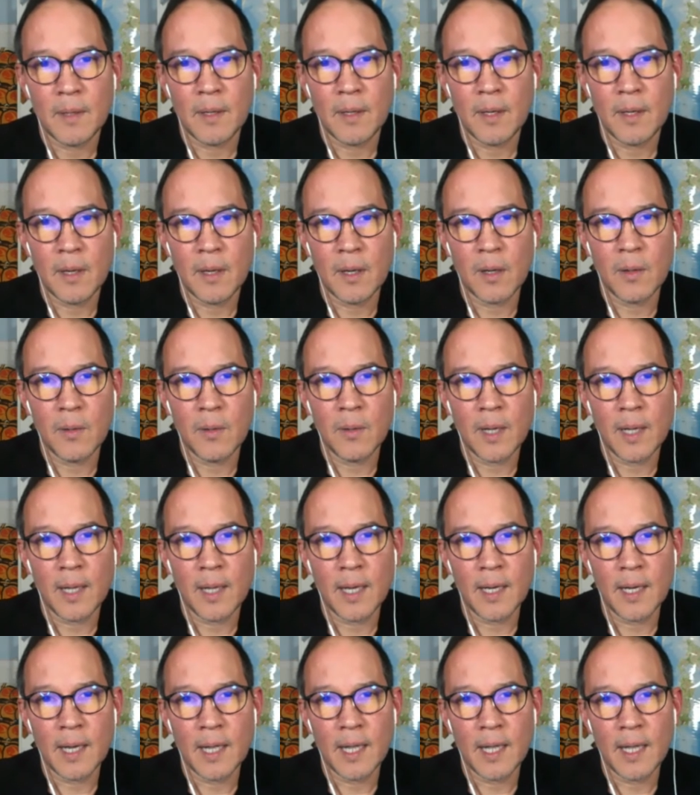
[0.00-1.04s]

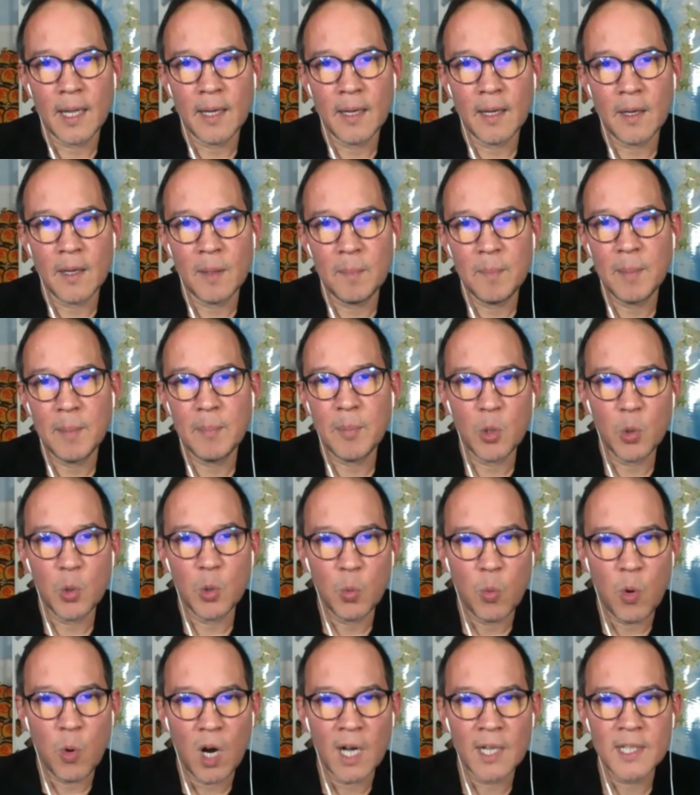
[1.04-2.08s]
and the people who
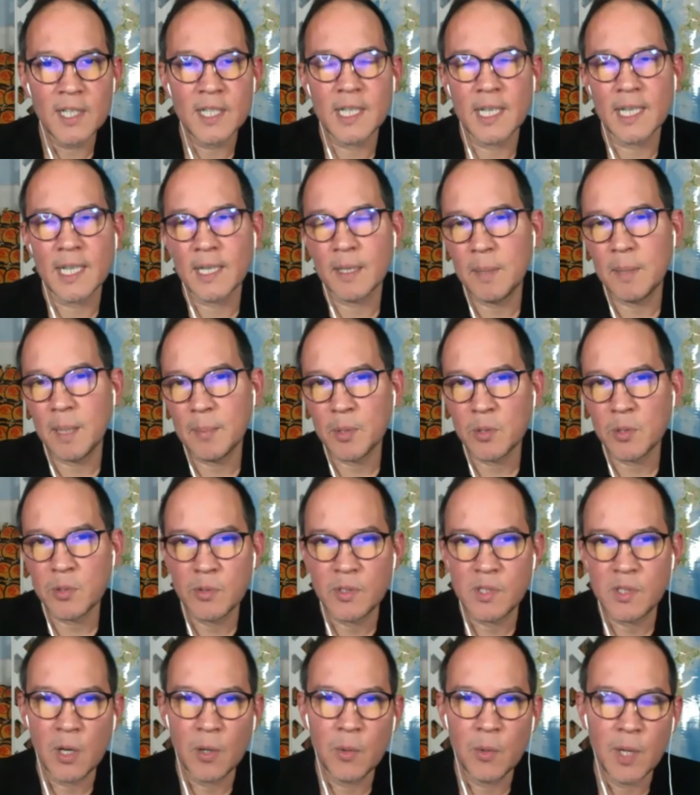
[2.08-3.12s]
watch it and the people who
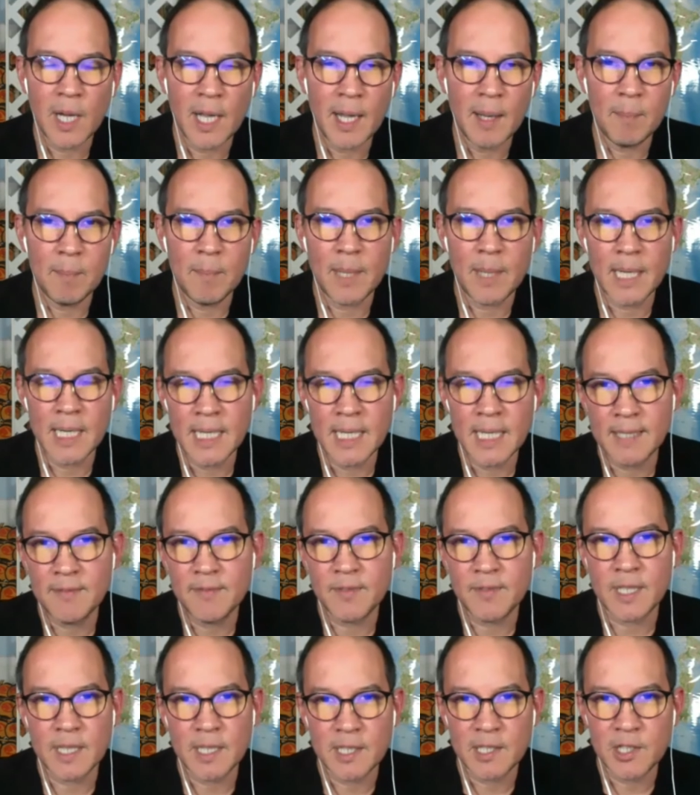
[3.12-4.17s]
donate money
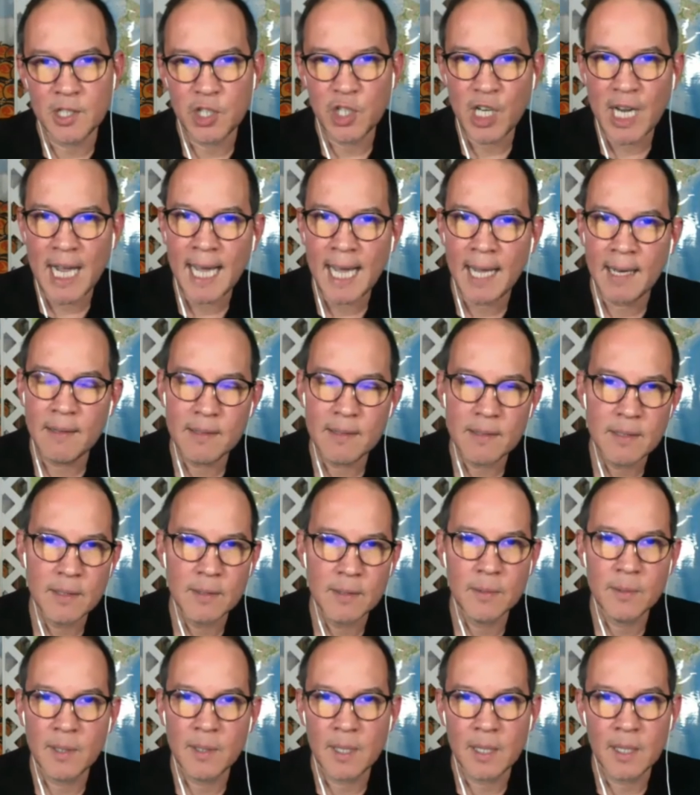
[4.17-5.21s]
to the chat,
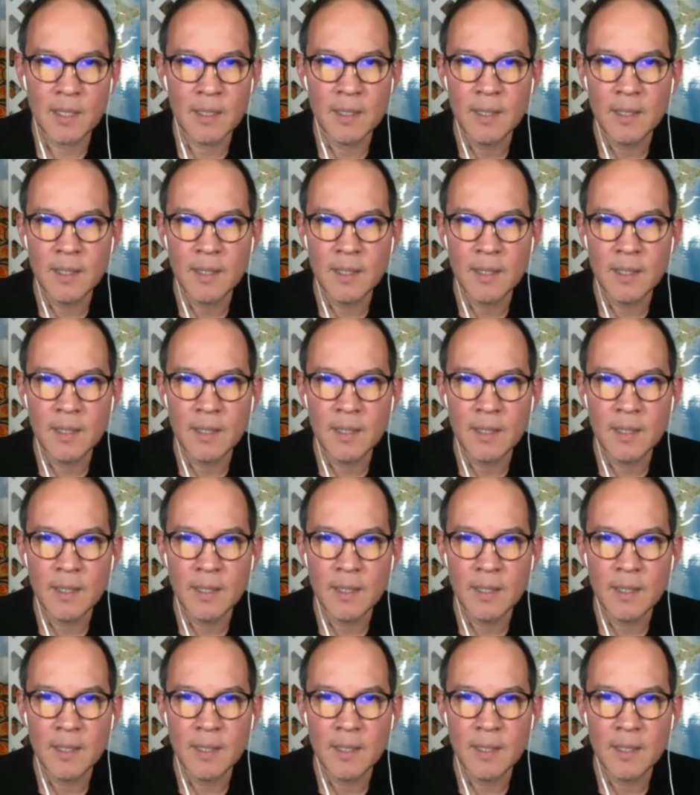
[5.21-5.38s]
to